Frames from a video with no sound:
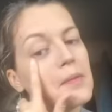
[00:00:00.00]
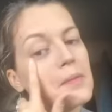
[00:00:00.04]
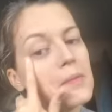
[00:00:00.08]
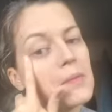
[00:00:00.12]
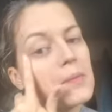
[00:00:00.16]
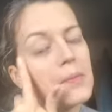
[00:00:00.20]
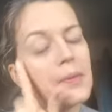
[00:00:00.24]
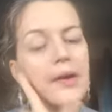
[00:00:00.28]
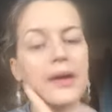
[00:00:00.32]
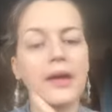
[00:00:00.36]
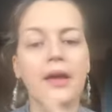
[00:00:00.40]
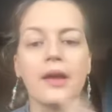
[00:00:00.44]

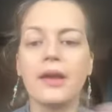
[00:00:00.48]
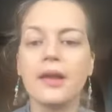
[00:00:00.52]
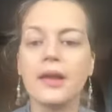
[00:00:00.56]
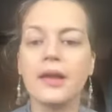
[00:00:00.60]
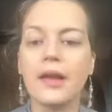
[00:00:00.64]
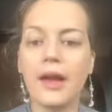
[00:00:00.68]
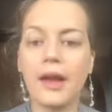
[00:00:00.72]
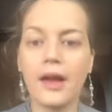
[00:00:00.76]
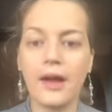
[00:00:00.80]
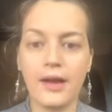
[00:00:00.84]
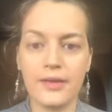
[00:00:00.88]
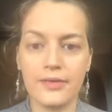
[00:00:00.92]
but
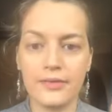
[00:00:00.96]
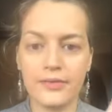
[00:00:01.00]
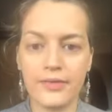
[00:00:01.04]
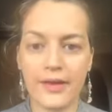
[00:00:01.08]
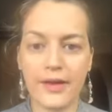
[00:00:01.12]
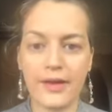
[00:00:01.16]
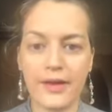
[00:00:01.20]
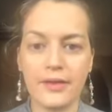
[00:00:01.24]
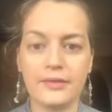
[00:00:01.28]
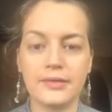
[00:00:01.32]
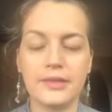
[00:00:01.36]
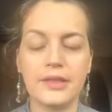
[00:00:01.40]
I
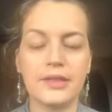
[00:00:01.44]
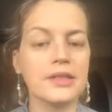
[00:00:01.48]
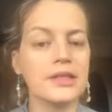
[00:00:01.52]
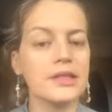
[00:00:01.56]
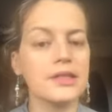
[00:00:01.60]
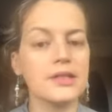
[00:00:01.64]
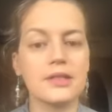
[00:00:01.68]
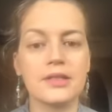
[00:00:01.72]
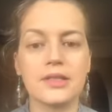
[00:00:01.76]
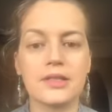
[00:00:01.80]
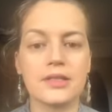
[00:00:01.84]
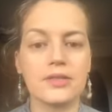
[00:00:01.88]
found that
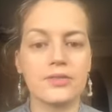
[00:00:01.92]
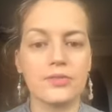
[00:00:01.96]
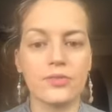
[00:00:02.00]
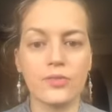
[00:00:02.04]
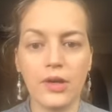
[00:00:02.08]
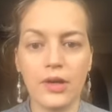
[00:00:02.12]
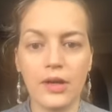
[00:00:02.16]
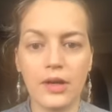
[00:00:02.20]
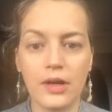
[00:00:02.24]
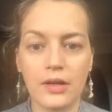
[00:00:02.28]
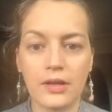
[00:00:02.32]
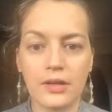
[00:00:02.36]
it doesn't
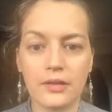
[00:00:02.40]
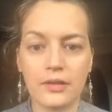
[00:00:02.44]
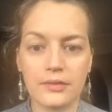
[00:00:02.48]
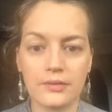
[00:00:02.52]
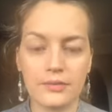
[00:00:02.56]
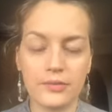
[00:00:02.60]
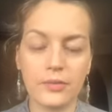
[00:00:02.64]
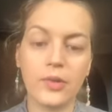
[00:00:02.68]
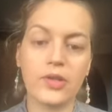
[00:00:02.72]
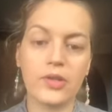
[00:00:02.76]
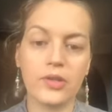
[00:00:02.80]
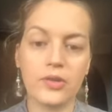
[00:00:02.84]
work
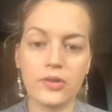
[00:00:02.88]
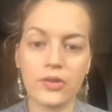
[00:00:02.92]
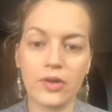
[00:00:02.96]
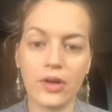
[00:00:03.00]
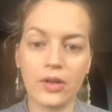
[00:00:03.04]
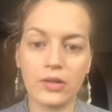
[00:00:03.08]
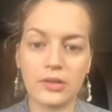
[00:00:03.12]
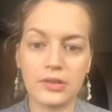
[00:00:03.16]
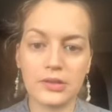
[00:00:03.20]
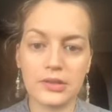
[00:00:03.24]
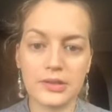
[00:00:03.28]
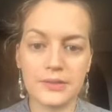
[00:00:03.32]
when you're
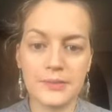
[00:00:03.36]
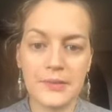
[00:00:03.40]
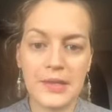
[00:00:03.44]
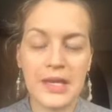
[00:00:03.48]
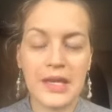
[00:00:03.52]
older.